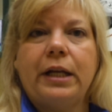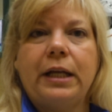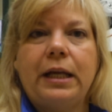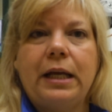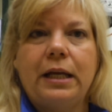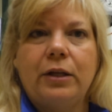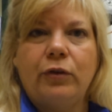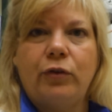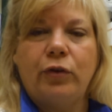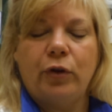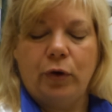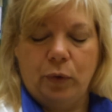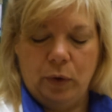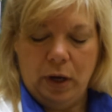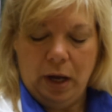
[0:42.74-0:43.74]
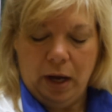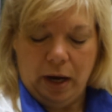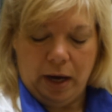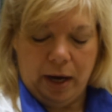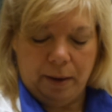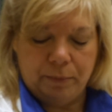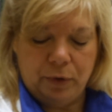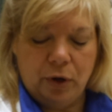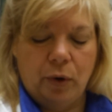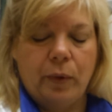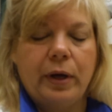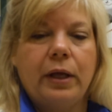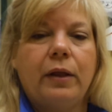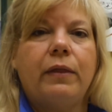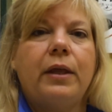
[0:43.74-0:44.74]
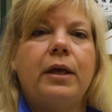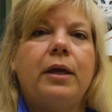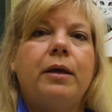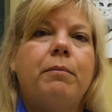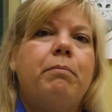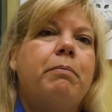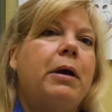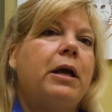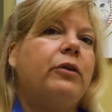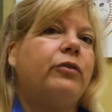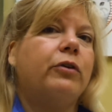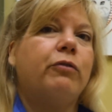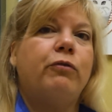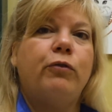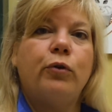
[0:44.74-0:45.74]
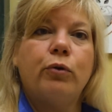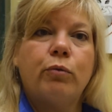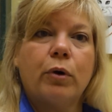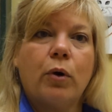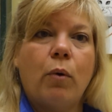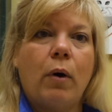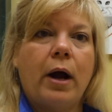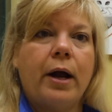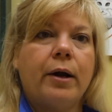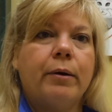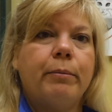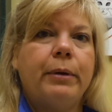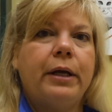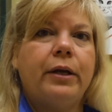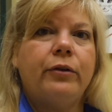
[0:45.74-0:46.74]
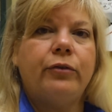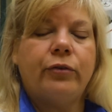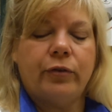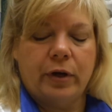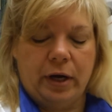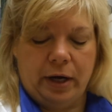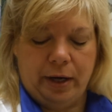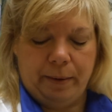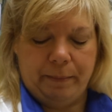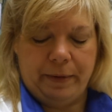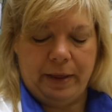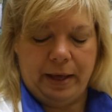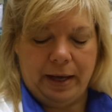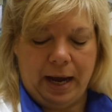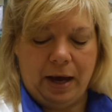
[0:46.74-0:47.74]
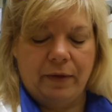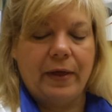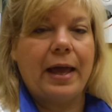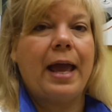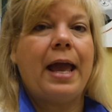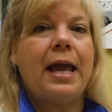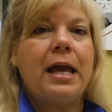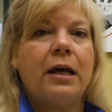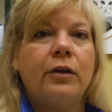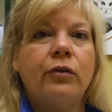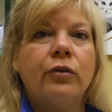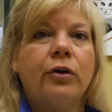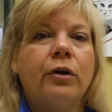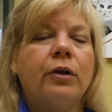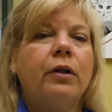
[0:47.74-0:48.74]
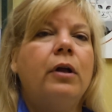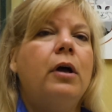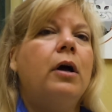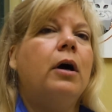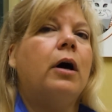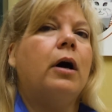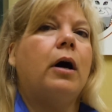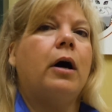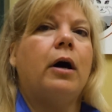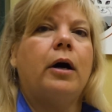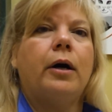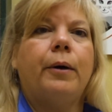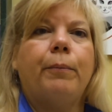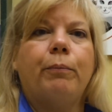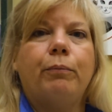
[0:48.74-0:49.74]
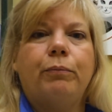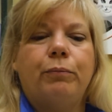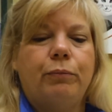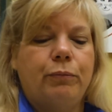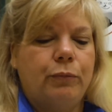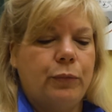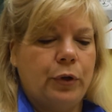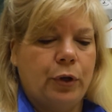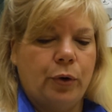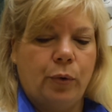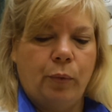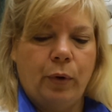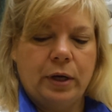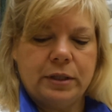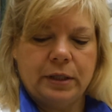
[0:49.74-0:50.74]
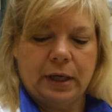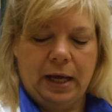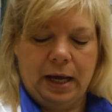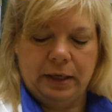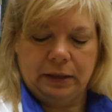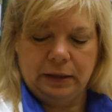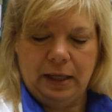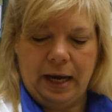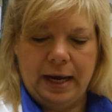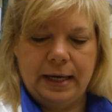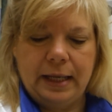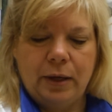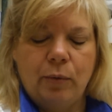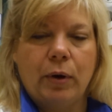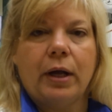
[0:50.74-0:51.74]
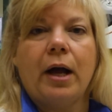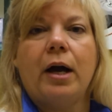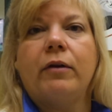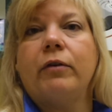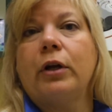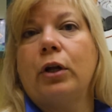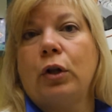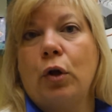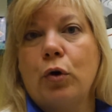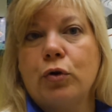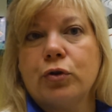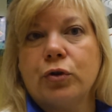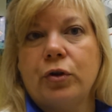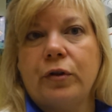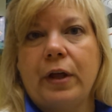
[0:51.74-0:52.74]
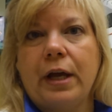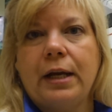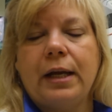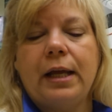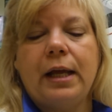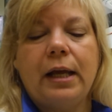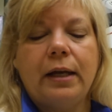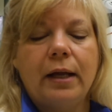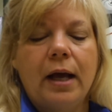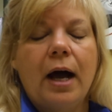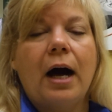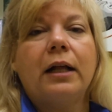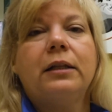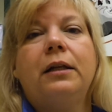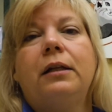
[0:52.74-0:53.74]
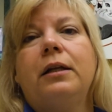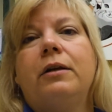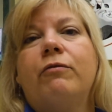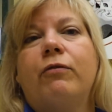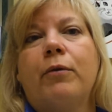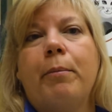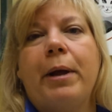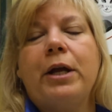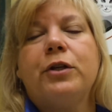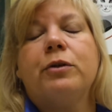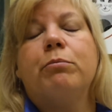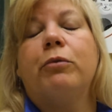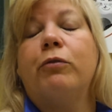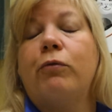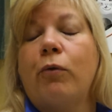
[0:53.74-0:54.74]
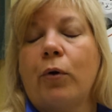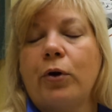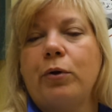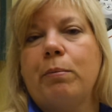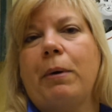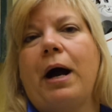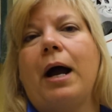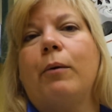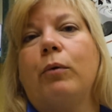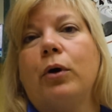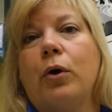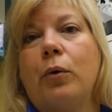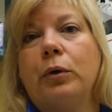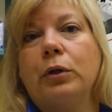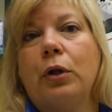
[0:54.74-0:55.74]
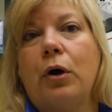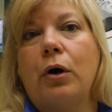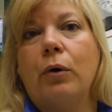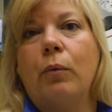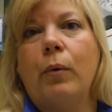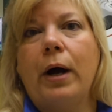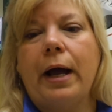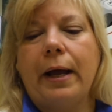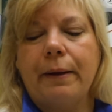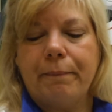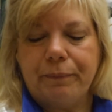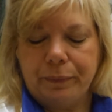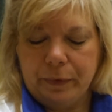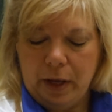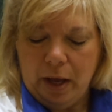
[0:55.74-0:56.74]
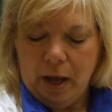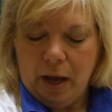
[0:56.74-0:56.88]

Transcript: you're getting into. Knowing the basic food requirements, how they handle, what kind of lighting, what kind of enclosure do they need. A little information before you buy will go a long way.